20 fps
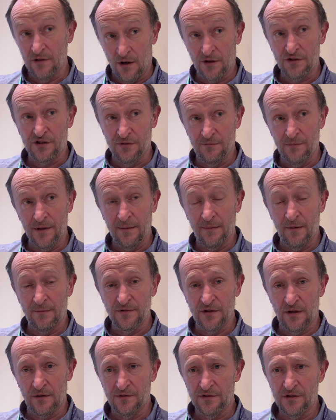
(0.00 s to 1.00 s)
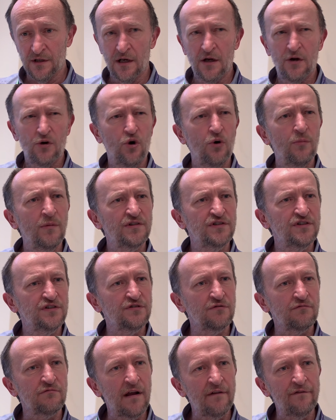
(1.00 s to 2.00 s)
oxygen minimum zones, almost as
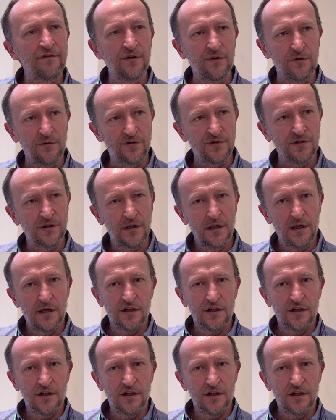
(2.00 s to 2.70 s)
a refuge